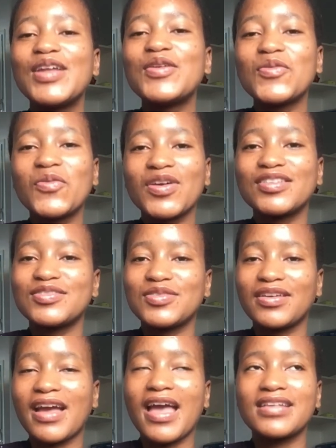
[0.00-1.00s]
and worse,
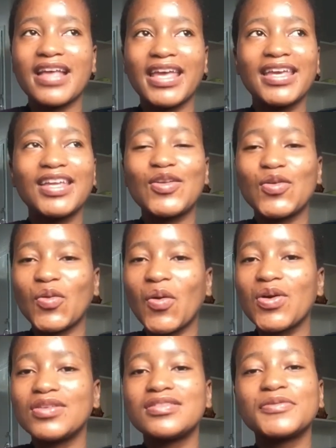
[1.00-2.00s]
you guys, I kid you
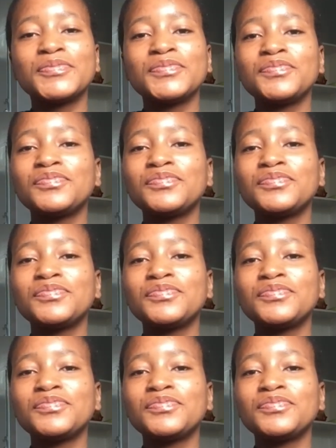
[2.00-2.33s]
not.